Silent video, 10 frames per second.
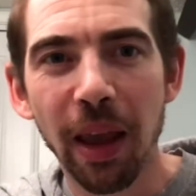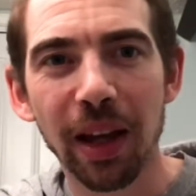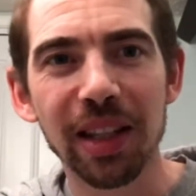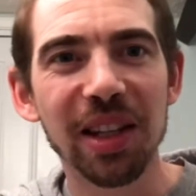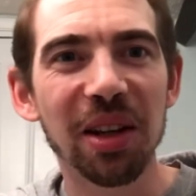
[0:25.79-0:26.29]

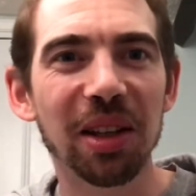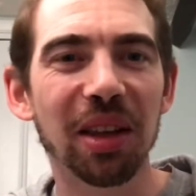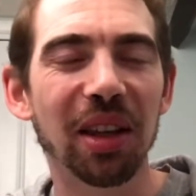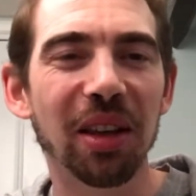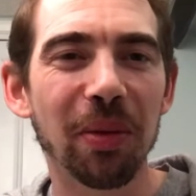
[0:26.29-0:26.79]
I can tell you
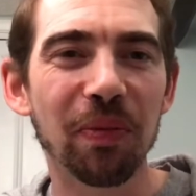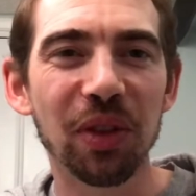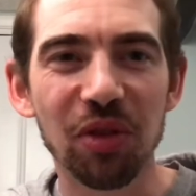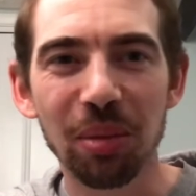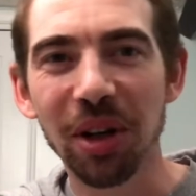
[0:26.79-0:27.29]
that
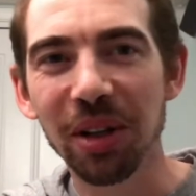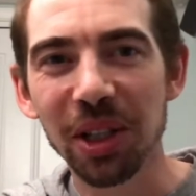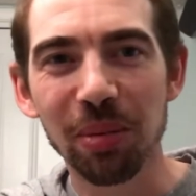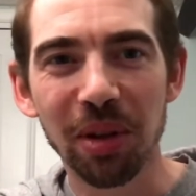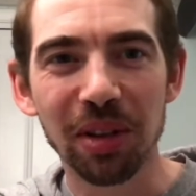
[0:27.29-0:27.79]
from my own
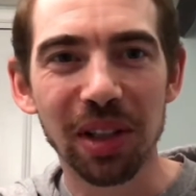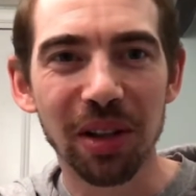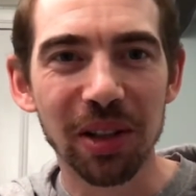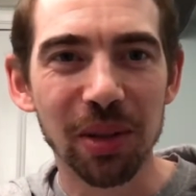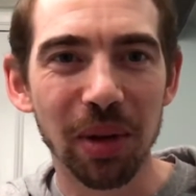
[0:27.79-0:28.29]
experience
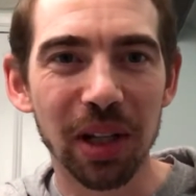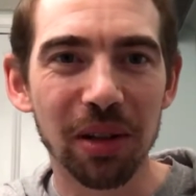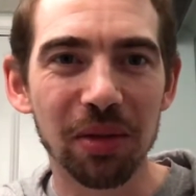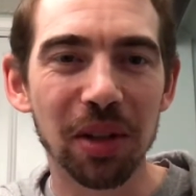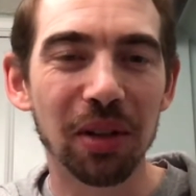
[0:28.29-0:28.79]
last
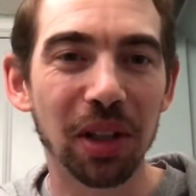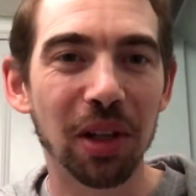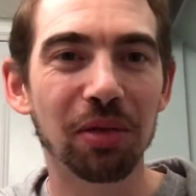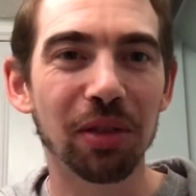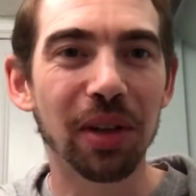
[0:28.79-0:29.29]
week of doing the
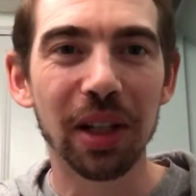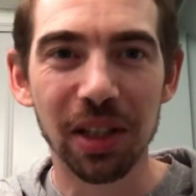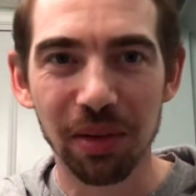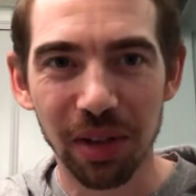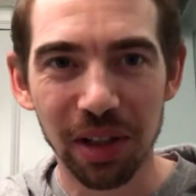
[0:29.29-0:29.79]
youth
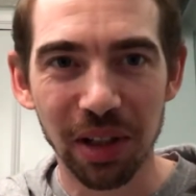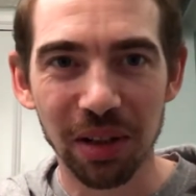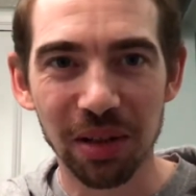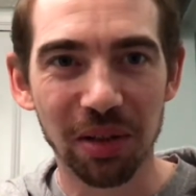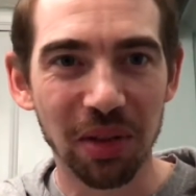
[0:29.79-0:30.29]
reflection
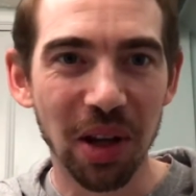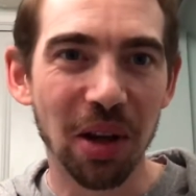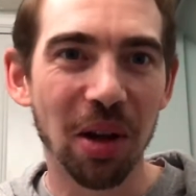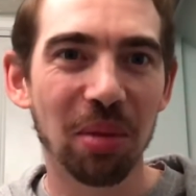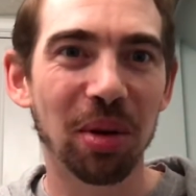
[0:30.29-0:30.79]
videos of
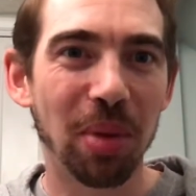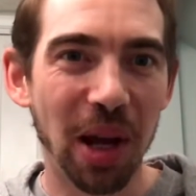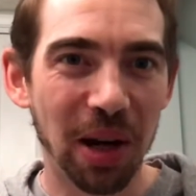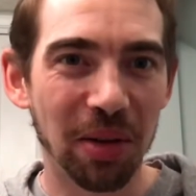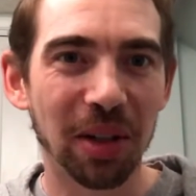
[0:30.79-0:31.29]

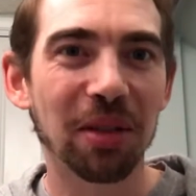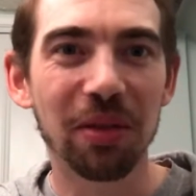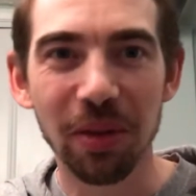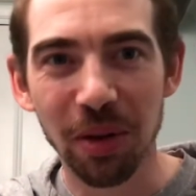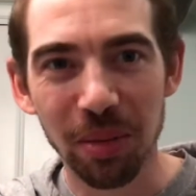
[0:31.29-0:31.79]
preparing and
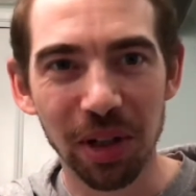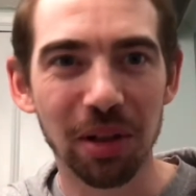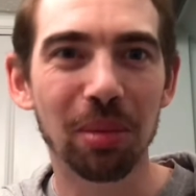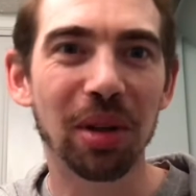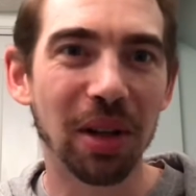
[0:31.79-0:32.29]
filming
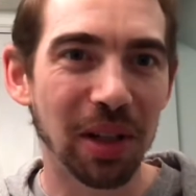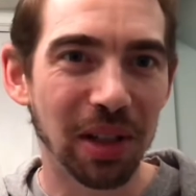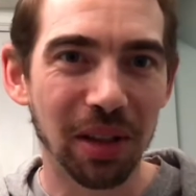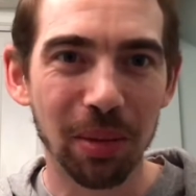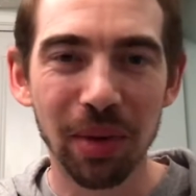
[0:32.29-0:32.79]
and
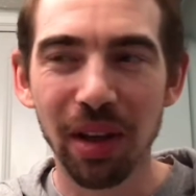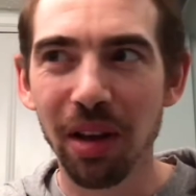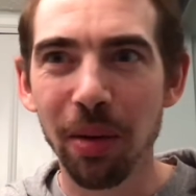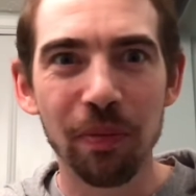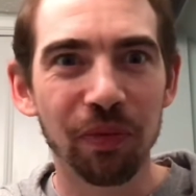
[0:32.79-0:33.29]
uploading them
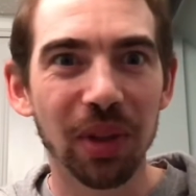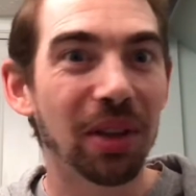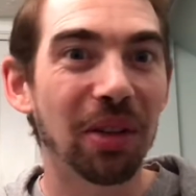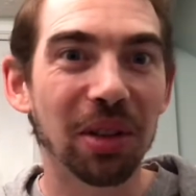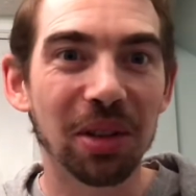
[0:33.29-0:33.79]
that
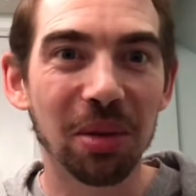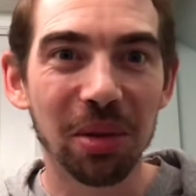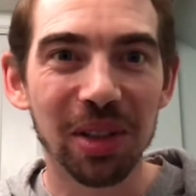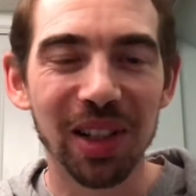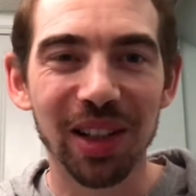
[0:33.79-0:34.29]
they're
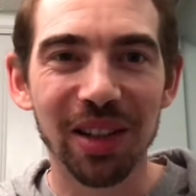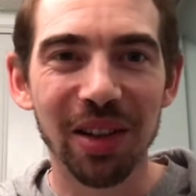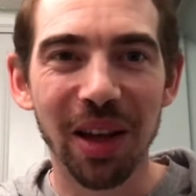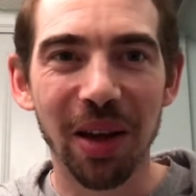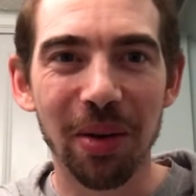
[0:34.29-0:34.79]
exhausting.
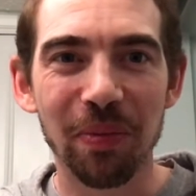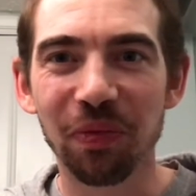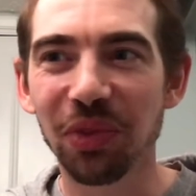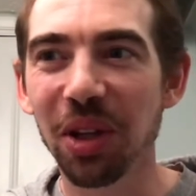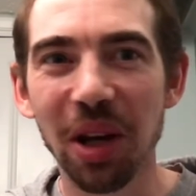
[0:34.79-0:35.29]

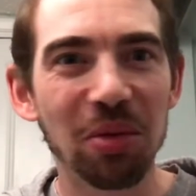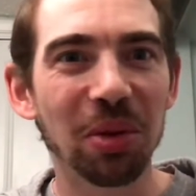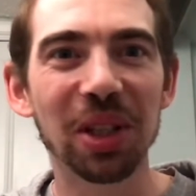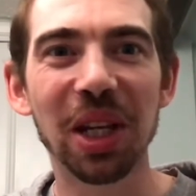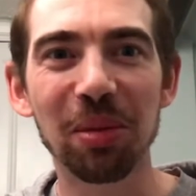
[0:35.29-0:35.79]
Um, you have all
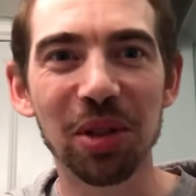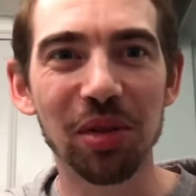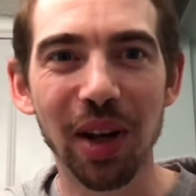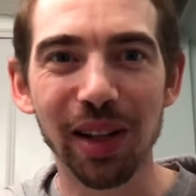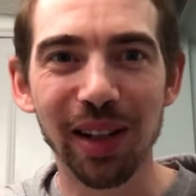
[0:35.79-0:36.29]
the same
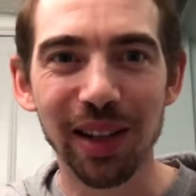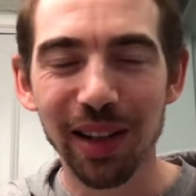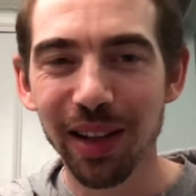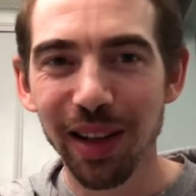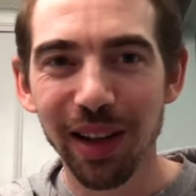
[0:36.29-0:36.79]

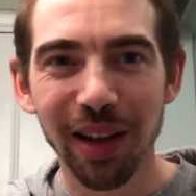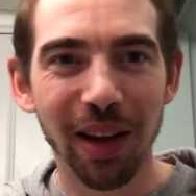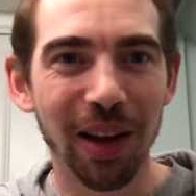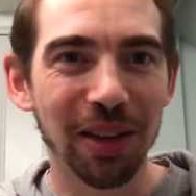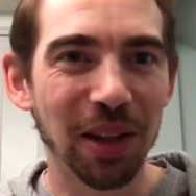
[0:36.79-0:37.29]
adrenaline
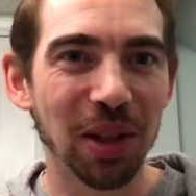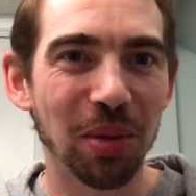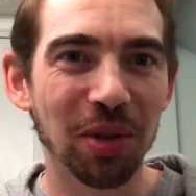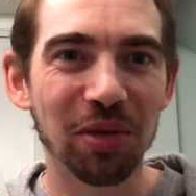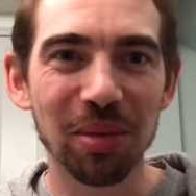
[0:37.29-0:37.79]
uh, that you
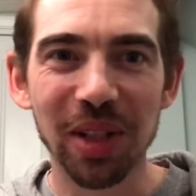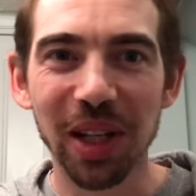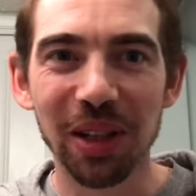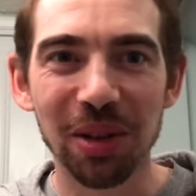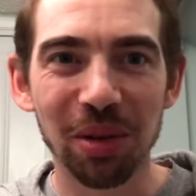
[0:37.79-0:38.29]
would from
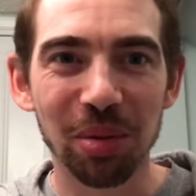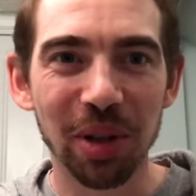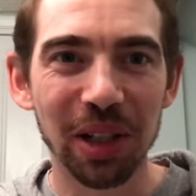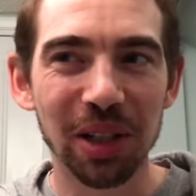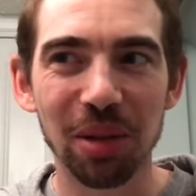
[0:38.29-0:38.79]
teaching or
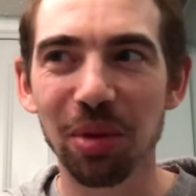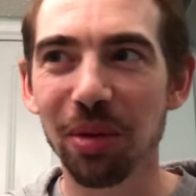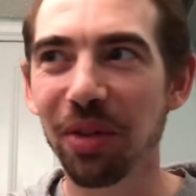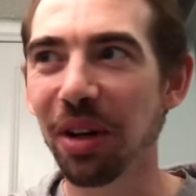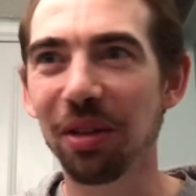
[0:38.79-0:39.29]
preaching, but
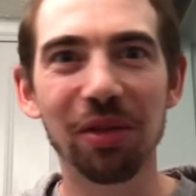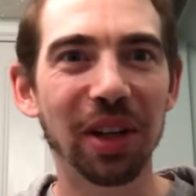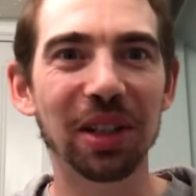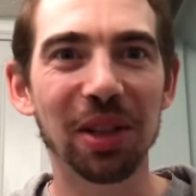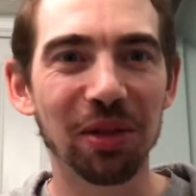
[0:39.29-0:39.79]
without the
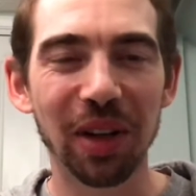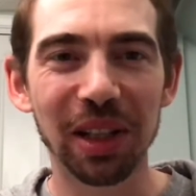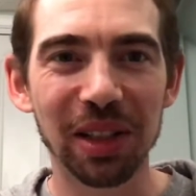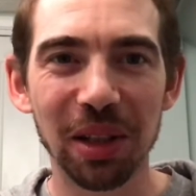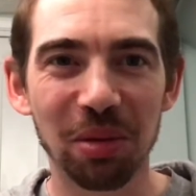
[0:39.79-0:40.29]
face to
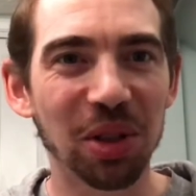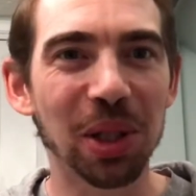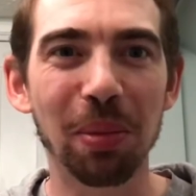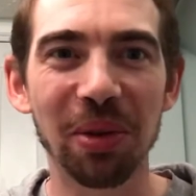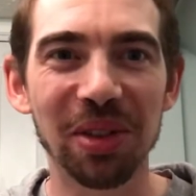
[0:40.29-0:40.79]
face
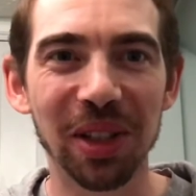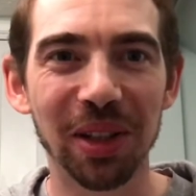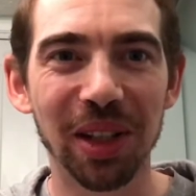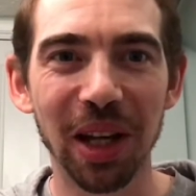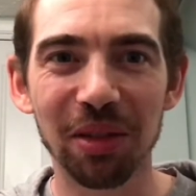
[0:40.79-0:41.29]
response that
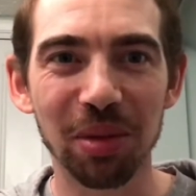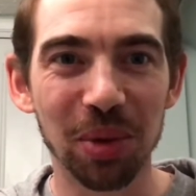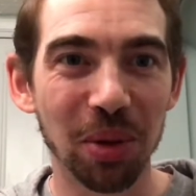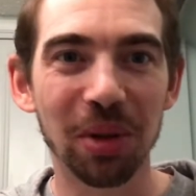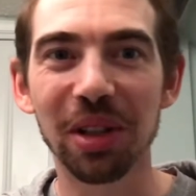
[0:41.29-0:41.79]
you'd get from
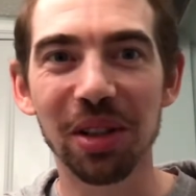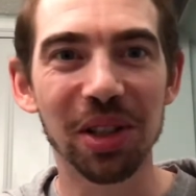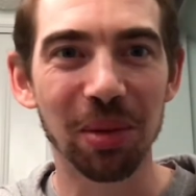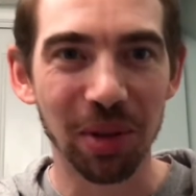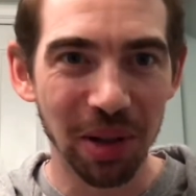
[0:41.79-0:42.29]
talking to
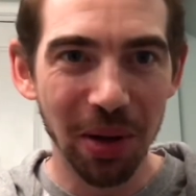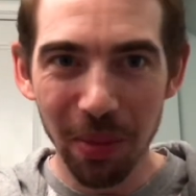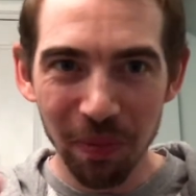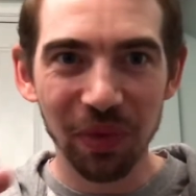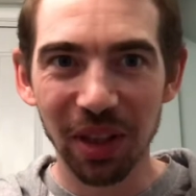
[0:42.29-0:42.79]
someone,
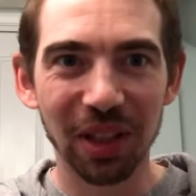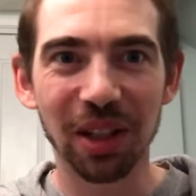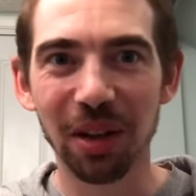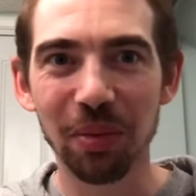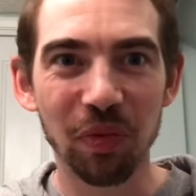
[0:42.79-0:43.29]
you
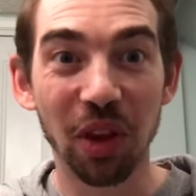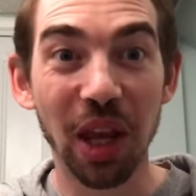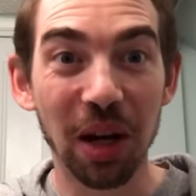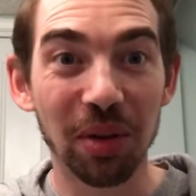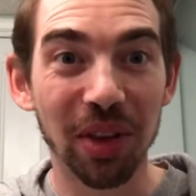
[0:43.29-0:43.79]
know,
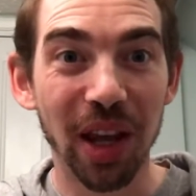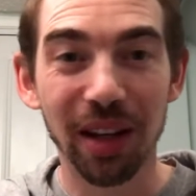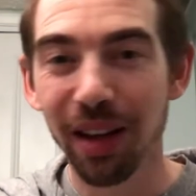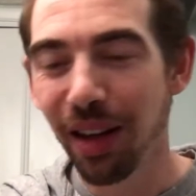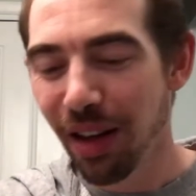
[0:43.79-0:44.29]
there and
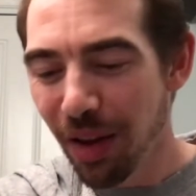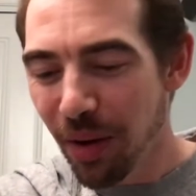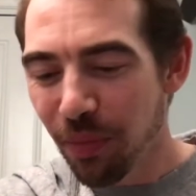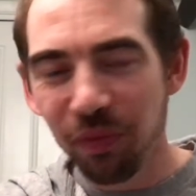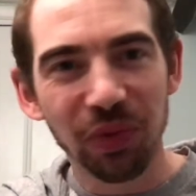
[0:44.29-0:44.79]
then.
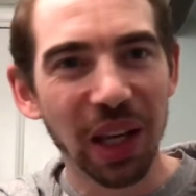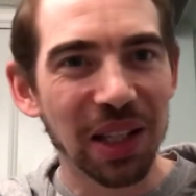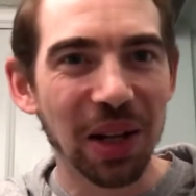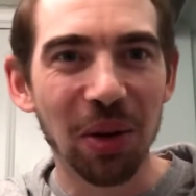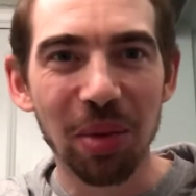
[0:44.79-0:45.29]
It's
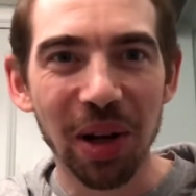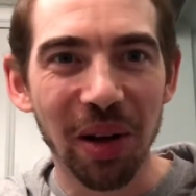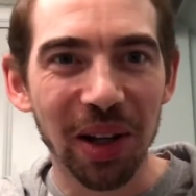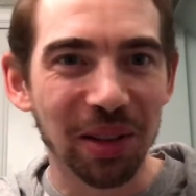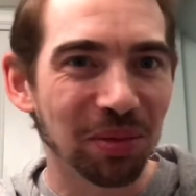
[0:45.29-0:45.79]
a little bit
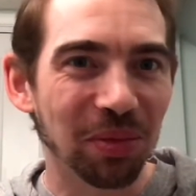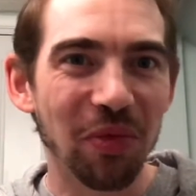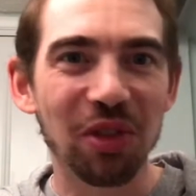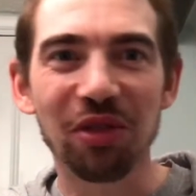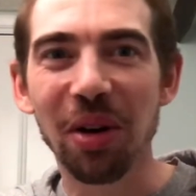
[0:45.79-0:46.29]
like
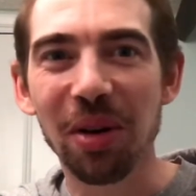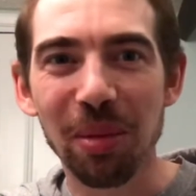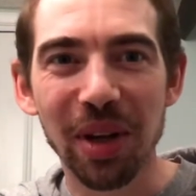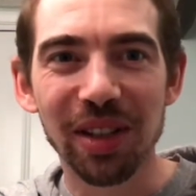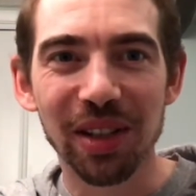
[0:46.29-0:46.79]
throwing a
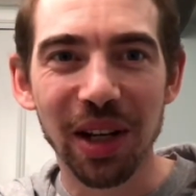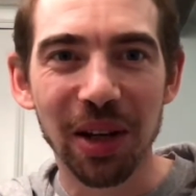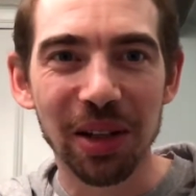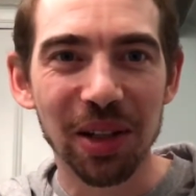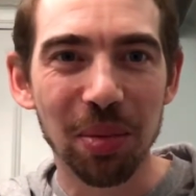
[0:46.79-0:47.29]
message
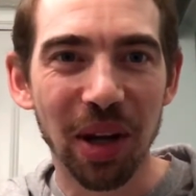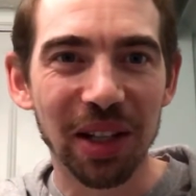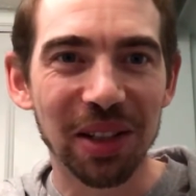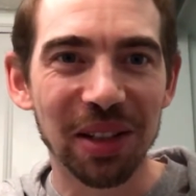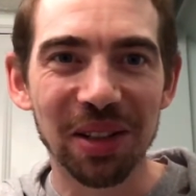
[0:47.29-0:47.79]
out in
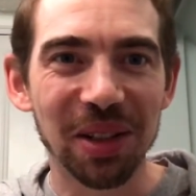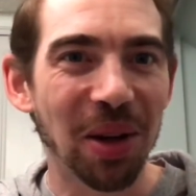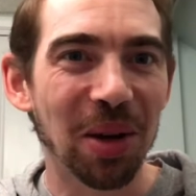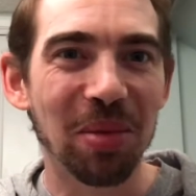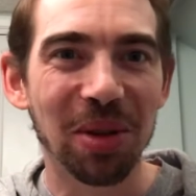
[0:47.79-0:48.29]
space and just
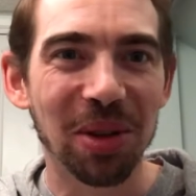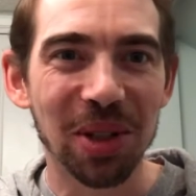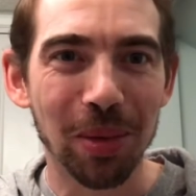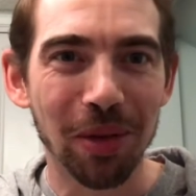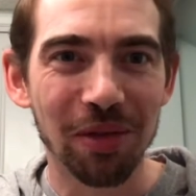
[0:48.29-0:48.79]
hoping that
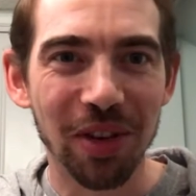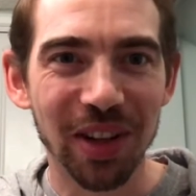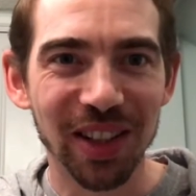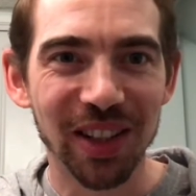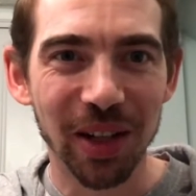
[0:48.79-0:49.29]
someone
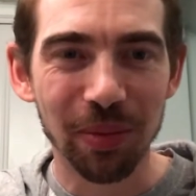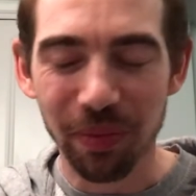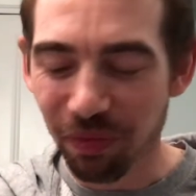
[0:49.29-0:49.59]
finds it.